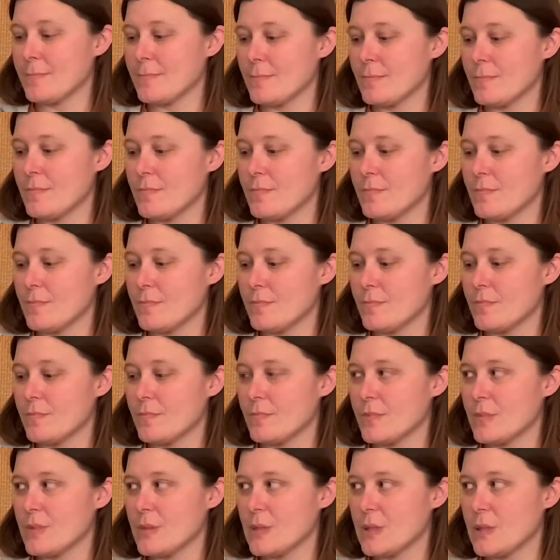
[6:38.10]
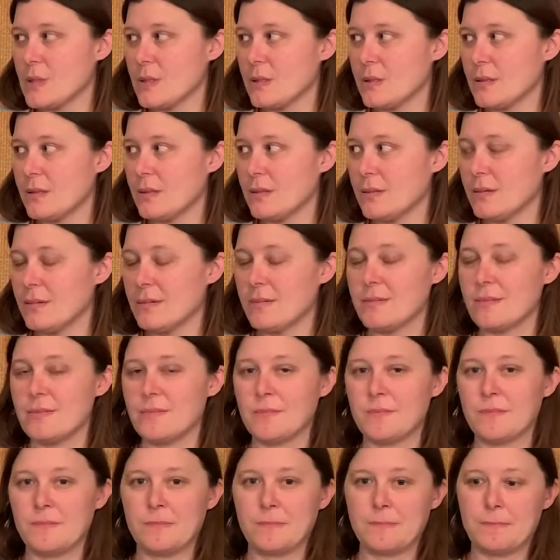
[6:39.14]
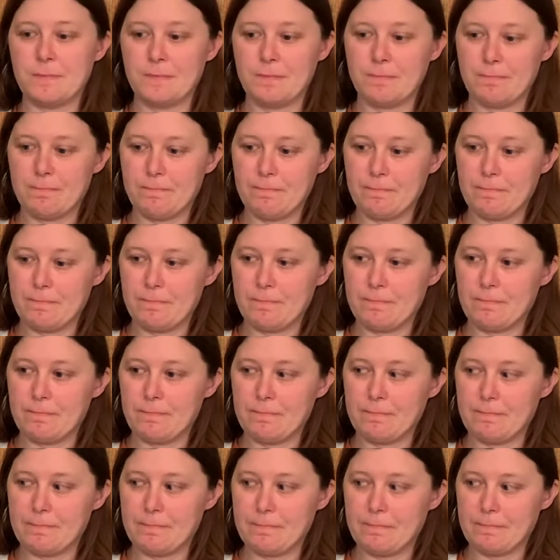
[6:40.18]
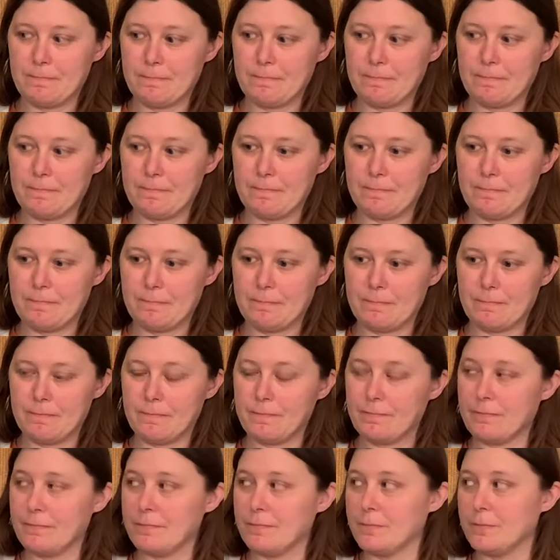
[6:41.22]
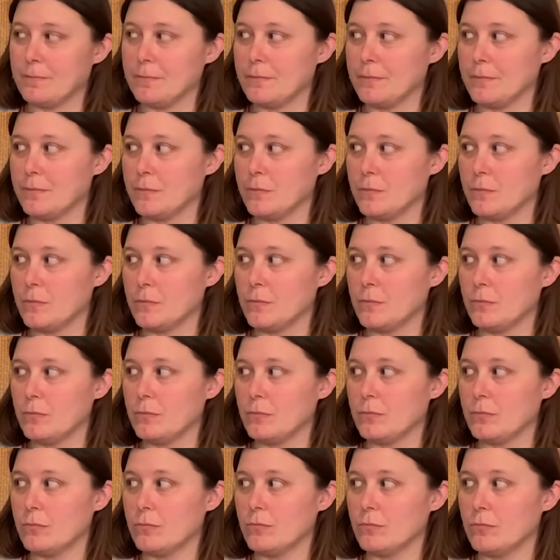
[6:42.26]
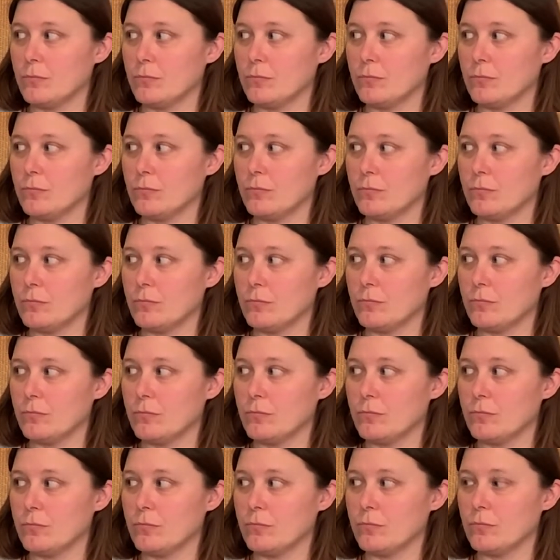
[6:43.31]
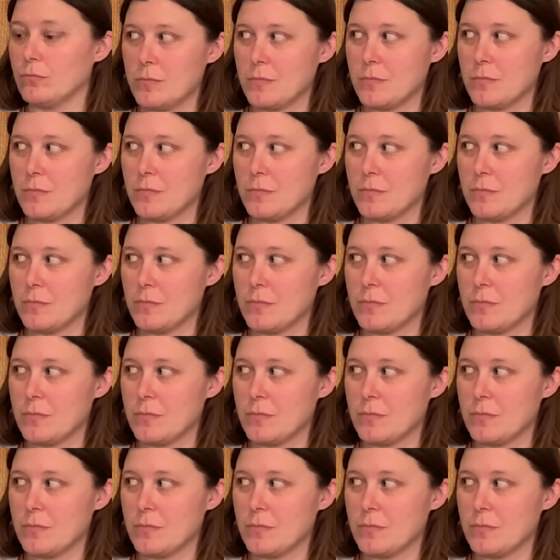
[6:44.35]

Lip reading: (not speaking)